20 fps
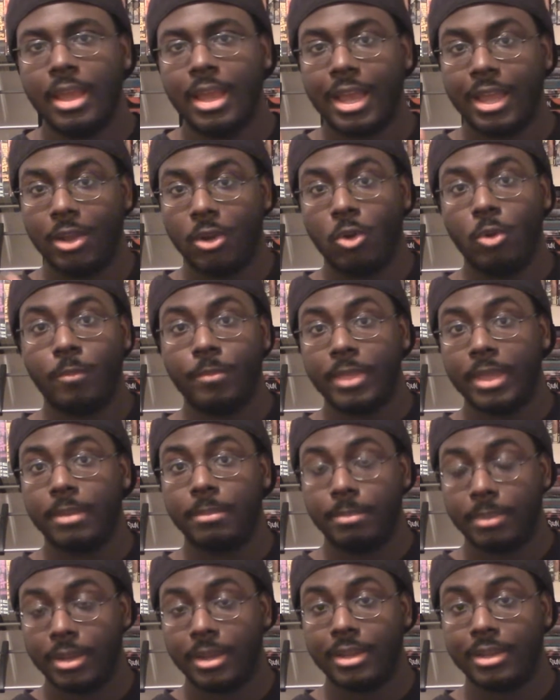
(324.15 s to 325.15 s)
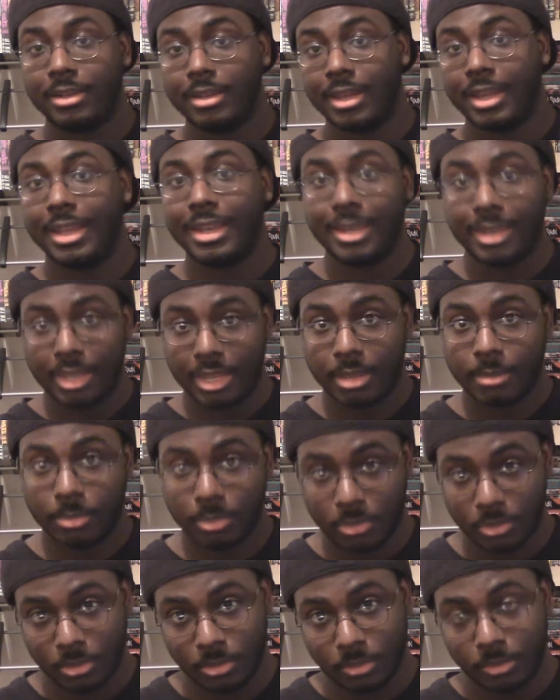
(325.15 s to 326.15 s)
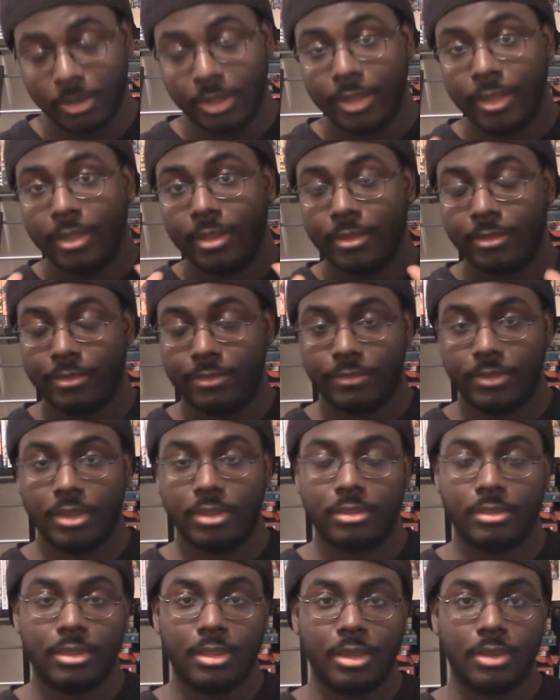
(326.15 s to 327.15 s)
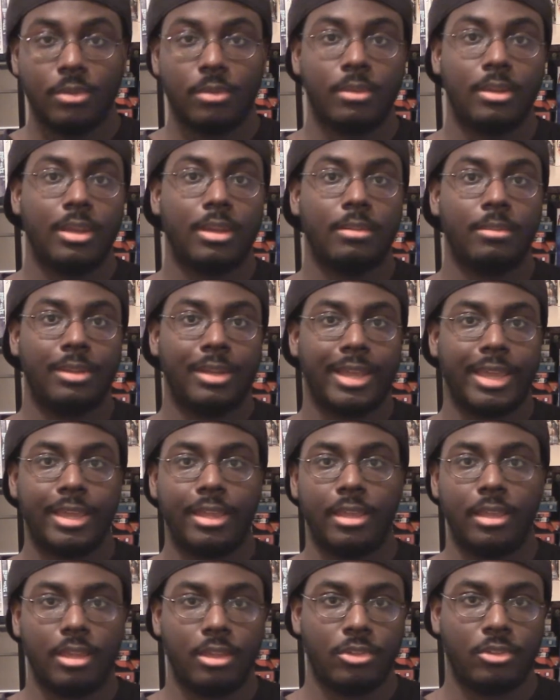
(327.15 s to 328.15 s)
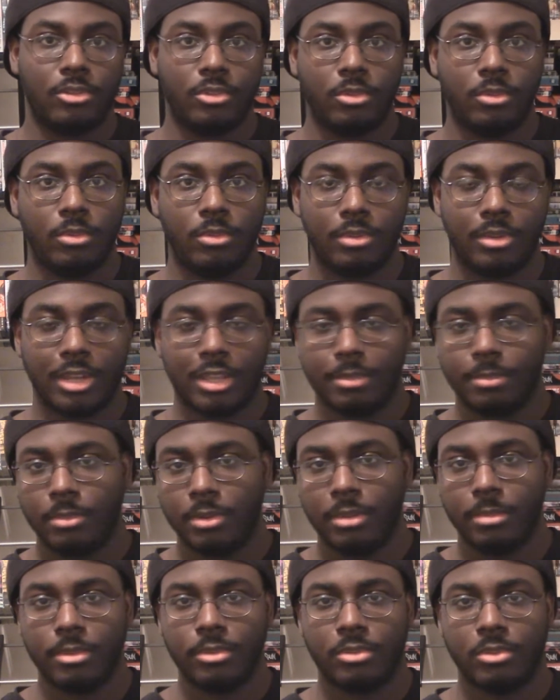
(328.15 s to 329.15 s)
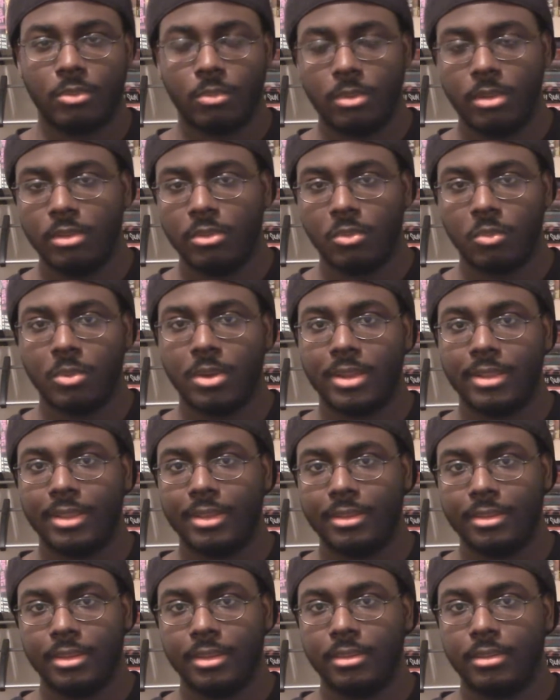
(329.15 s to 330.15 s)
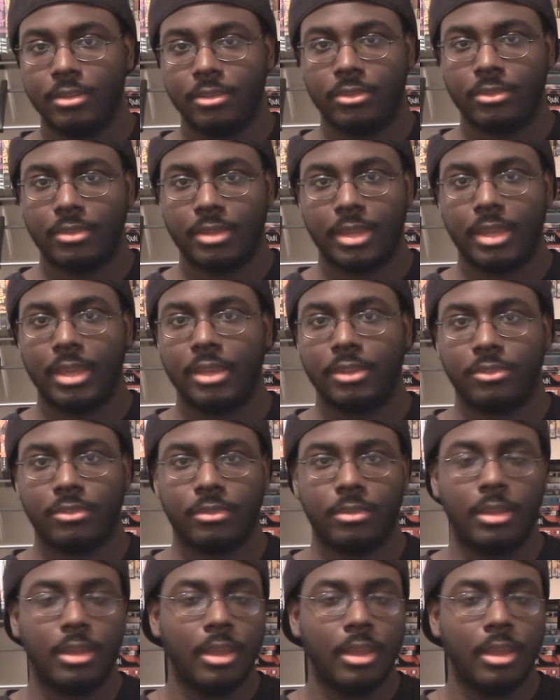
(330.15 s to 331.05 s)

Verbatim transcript: I hope that Bandai Namco fixed the internet lagging issues, and that's pretty much the reason why they did this test,